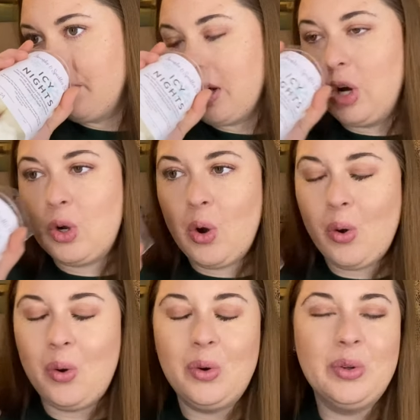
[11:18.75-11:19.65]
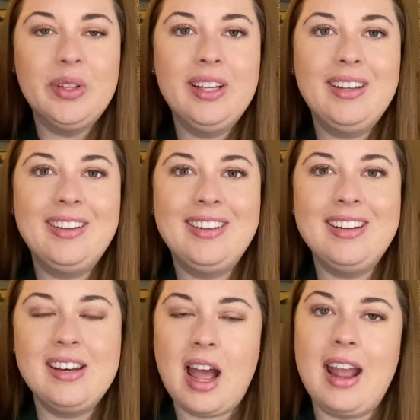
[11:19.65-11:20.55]
A cold
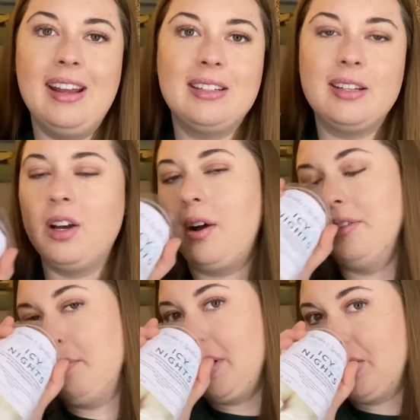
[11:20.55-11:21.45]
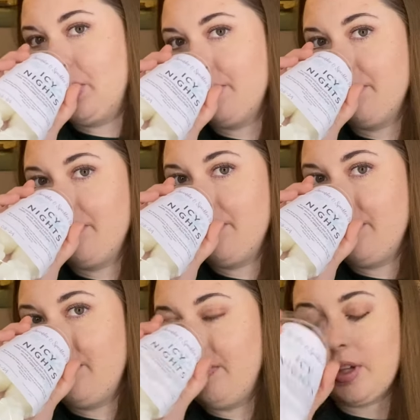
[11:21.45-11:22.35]
night on the beach.
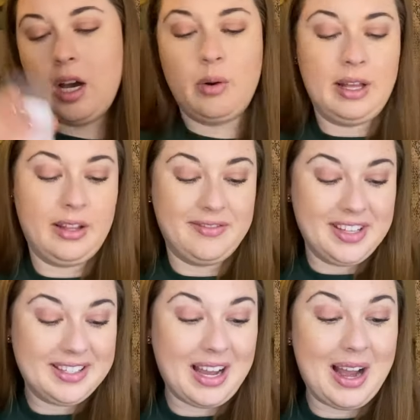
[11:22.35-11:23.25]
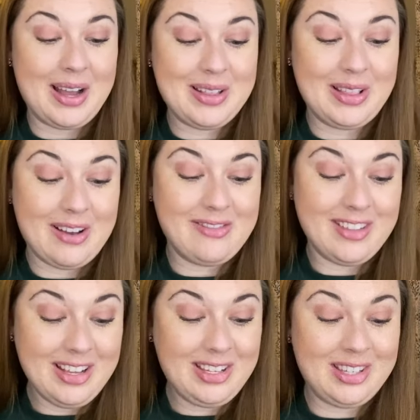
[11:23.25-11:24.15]
Oh, I love this. I love
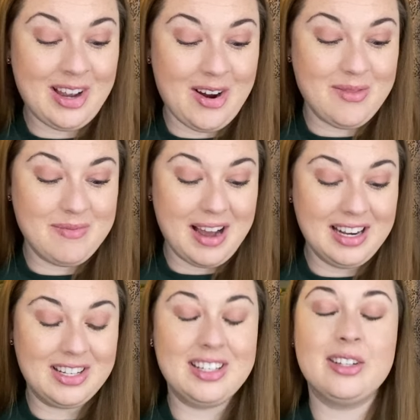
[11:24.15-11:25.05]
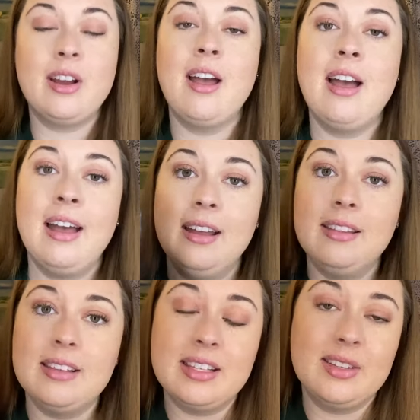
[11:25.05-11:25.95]
this so much.
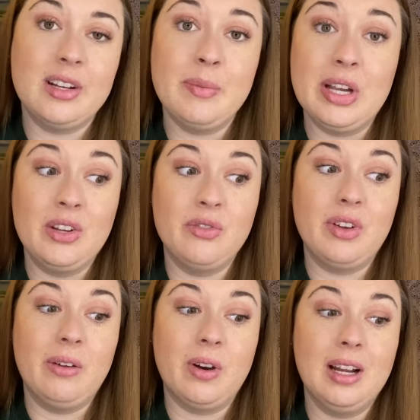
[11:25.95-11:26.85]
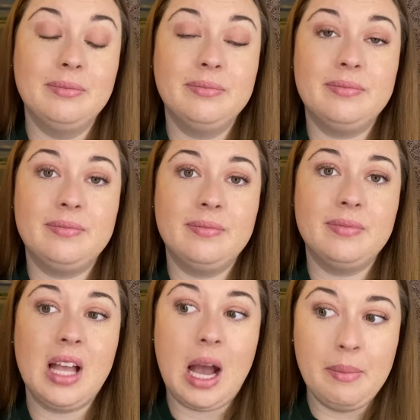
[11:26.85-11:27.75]
This is going to be a new favorite.
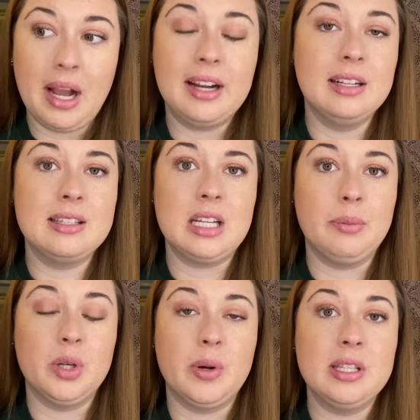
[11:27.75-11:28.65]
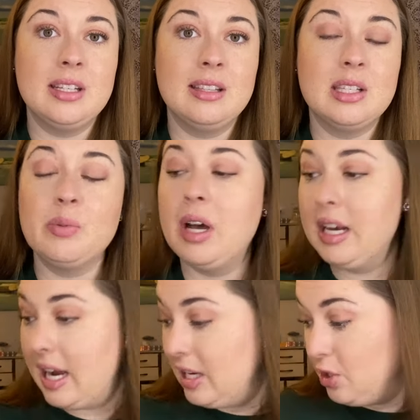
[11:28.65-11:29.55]
I'm not going to stop requesting this one.
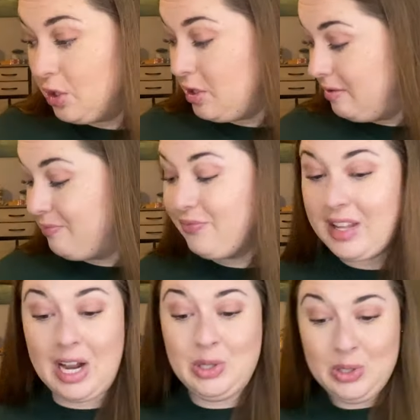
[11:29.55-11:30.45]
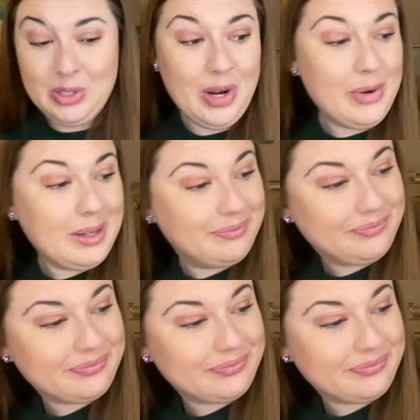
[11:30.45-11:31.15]
I just know it.